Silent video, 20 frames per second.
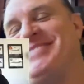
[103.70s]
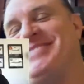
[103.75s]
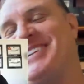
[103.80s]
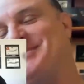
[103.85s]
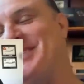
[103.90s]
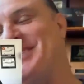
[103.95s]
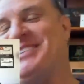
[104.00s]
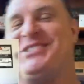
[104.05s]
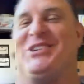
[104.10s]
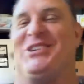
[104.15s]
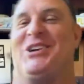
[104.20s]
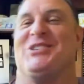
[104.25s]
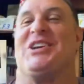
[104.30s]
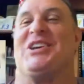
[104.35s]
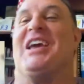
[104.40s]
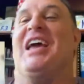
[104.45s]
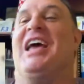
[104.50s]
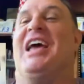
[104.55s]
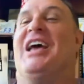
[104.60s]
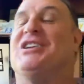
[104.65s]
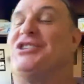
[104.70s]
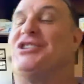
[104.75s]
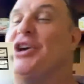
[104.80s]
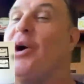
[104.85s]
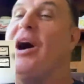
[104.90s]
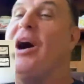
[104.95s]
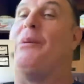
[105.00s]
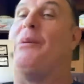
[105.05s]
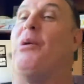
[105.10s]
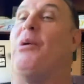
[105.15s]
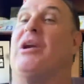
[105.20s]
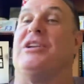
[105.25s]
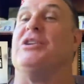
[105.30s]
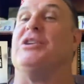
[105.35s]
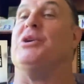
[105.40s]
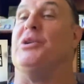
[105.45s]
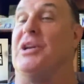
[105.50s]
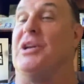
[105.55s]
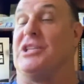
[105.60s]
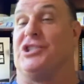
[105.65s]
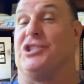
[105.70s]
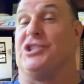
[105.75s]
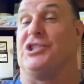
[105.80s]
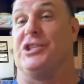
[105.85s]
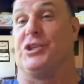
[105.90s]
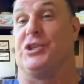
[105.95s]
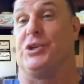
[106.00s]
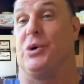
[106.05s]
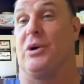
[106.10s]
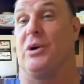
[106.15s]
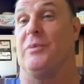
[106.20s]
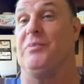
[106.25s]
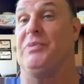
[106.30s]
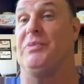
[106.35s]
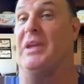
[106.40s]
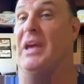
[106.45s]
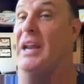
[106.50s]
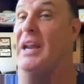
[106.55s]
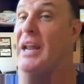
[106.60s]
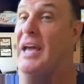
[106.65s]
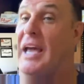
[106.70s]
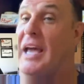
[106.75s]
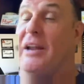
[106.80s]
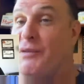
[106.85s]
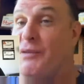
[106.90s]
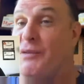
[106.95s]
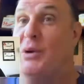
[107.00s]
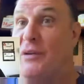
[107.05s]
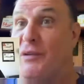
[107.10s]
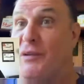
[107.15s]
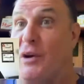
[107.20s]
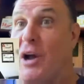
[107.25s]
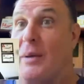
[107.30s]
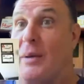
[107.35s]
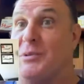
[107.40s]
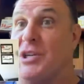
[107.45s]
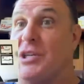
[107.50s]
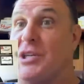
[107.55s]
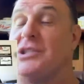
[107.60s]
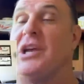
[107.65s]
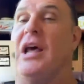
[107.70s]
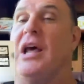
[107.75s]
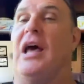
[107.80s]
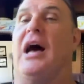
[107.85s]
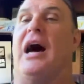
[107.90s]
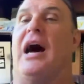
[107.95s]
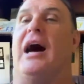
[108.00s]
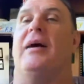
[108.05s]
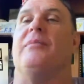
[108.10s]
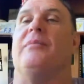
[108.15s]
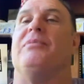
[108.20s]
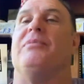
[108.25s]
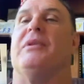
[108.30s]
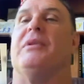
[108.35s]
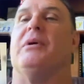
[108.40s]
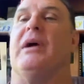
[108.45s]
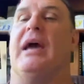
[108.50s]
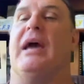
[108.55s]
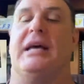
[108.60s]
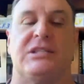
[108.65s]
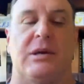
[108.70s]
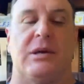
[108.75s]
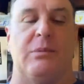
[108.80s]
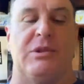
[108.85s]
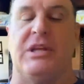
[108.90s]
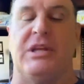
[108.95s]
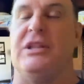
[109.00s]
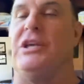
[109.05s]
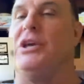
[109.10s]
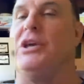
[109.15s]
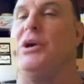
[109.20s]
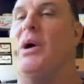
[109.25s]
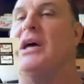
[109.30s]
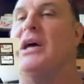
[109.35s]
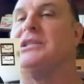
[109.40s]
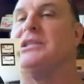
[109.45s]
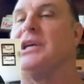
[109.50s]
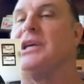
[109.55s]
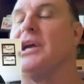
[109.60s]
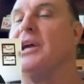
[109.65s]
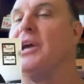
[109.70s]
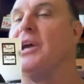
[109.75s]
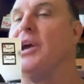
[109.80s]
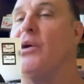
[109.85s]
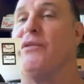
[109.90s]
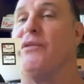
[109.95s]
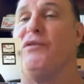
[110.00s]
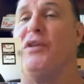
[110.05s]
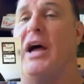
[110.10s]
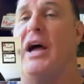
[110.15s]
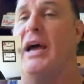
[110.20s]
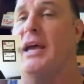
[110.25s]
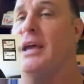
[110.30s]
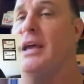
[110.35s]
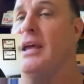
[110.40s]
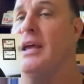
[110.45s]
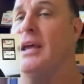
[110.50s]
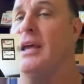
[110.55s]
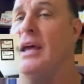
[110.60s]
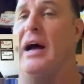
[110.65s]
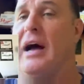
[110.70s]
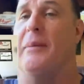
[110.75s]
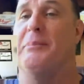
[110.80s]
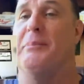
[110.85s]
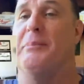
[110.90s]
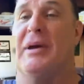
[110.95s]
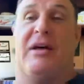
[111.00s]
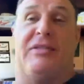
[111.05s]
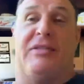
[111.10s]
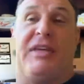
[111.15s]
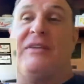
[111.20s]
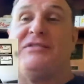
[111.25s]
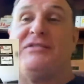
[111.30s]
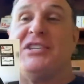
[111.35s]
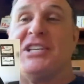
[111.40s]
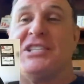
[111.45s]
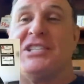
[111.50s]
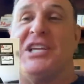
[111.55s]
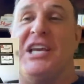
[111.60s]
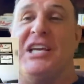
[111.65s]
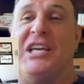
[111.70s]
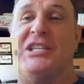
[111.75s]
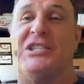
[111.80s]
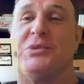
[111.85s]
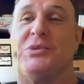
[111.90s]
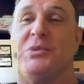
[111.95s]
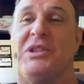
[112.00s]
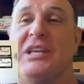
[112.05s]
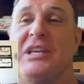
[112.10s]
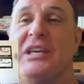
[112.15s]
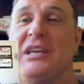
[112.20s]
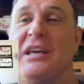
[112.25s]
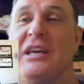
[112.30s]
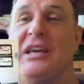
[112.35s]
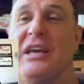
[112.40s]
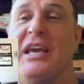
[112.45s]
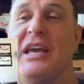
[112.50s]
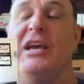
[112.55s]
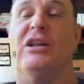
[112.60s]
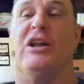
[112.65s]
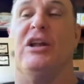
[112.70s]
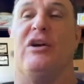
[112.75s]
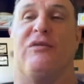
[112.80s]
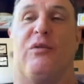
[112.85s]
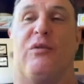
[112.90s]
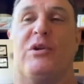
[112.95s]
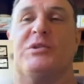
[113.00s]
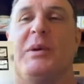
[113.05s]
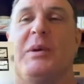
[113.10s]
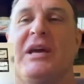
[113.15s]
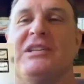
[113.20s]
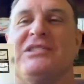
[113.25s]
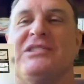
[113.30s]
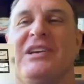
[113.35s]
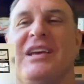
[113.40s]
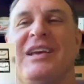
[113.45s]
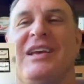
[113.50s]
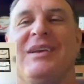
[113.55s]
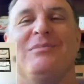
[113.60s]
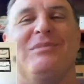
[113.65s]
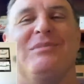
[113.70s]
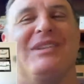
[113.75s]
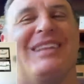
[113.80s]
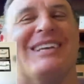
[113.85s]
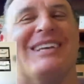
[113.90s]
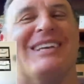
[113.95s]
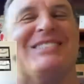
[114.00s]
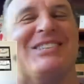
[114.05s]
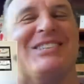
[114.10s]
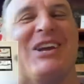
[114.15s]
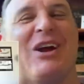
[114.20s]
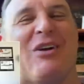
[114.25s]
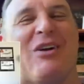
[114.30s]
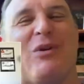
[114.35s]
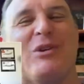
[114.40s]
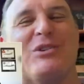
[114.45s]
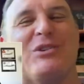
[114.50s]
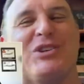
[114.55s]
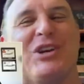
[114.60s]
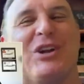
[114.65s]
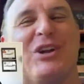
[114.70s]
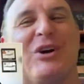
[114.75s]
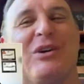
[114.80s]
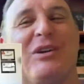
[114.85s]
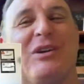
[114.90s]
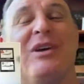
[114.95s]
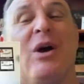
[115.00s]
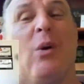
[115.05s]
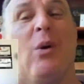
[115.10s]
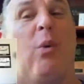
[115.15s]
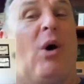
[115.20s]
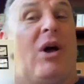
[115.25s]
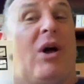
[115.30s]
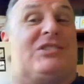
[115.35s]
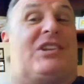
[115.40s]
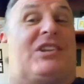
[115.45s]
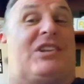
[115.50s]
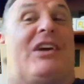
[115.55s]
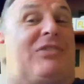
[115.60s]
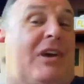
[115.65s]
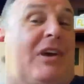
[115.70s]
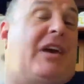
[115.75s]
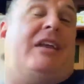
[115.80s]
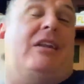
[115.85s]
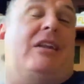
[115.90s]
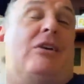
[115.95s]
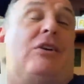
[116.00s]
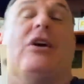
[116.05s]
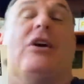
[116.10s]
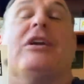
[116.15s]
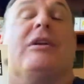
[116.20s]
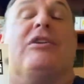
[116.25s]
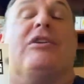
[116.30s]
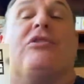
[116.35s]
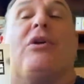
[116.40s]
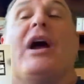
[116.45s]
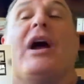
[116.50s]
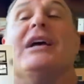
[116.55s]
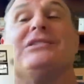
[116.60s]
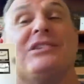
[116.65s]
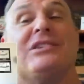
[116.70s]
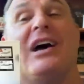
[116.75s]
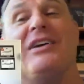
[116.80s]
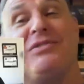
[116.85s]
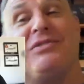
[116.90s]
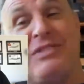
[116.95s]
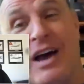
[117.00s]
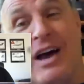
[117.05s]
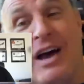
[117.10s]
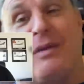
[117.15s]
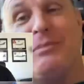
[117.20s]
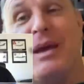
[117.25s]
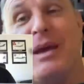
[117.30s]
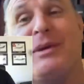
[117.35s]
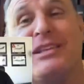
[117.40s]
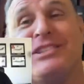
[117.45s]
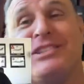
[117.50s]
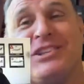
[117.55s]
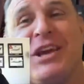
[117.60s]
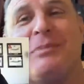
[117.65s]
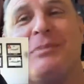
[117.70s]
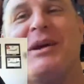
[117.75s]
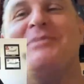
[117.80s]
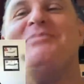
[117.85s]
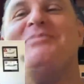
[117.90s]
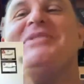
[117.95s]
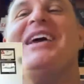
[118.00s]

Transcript: I mean, seriously. So I wanted to do an exchange tour. And I had a few different options. I had some within the U.S. I could go and fly Big Mouth F-16s with the Hill Air Force Base. But that's the Air Force, you know. And whilst I think I'd look good in a dress, I thought maybe I'd skip it.